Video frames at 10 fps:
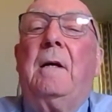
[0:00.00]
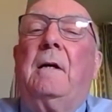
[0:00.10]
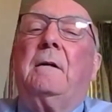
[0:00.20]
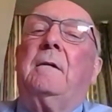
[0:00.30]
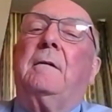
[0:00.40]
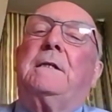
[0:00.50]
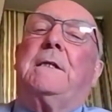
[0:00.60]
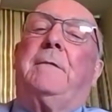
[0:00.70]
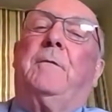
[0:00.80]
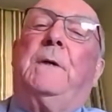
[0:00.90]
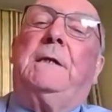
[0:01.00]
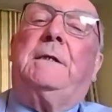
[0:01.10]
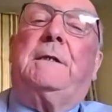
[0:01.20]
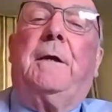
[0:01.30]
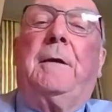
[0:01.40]
During the 7 weeks
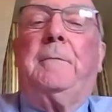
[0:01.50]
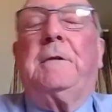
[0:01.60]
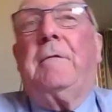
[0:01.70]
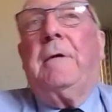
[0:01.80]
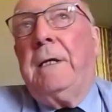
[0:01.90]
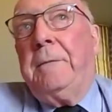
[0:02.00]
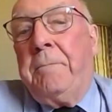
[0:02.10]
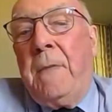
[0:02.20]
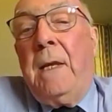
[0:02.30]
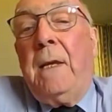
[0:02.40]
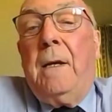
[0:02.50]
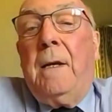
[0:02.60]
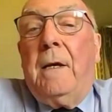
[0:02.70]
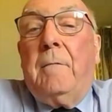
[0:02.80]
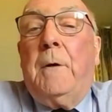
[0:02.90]
or so that it was running,
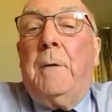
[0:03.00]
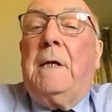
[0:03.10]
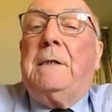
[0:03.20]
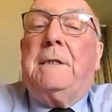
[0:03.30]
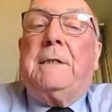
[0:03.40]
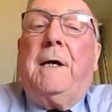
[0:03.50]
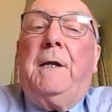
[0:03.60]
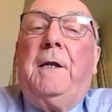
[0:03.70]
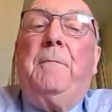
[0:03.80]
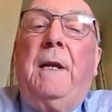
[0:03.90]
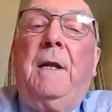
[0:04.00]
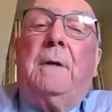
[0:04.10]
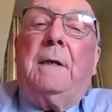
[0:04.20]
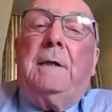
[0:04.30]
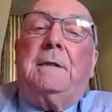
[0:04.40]
we were entertained in many
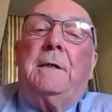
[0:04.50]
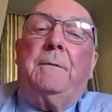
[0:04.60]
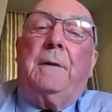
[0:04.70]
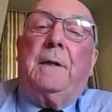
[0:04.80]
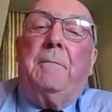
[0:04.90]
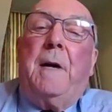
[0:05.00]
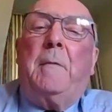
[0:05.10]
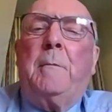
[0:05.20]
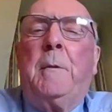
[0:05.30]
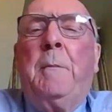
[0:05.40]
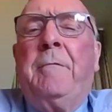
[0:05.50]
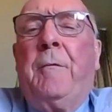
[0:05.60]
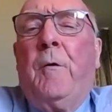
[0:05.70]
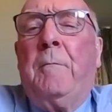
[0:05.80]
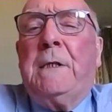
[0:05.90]
ways with a memorable
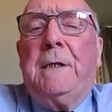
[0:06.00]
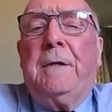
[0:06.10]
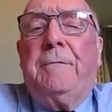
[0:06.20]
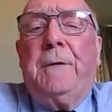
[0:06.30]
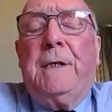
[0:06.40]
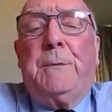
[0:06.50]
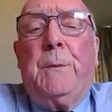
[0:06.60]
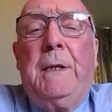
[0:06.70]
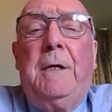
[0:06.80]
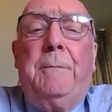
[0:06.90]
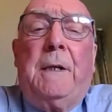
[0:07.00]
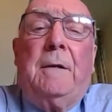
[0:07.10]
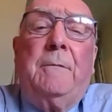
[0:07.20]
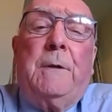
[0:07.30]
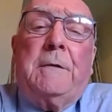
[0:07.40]
performance in the first week
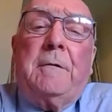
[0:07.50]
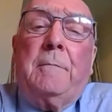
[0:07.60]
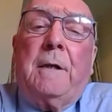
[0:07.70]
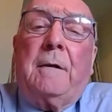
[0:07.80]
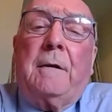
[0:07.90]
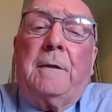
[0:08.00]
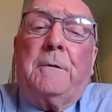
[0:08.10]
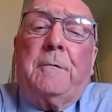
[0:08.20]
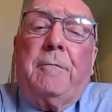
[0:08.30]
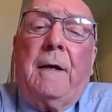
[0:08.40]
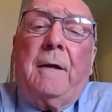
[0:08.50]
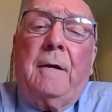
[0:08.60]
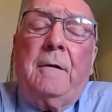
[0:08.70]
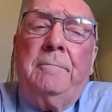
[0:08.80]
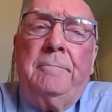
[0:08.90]
by Worshipful Brother Arnold
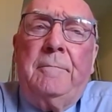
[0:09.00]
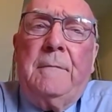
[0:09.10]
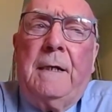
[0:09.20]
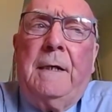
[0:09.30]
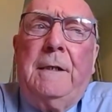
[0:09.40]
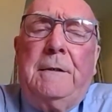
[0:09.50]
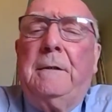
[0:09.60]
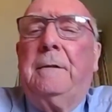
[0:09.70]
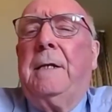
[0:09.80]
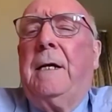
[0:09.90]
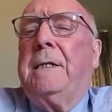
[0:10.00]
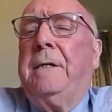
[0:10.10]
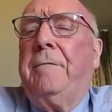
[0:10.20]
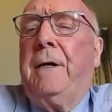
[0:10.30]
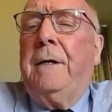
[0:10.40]
Franklow, aged
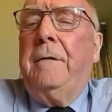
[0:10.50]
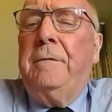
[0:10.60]
95,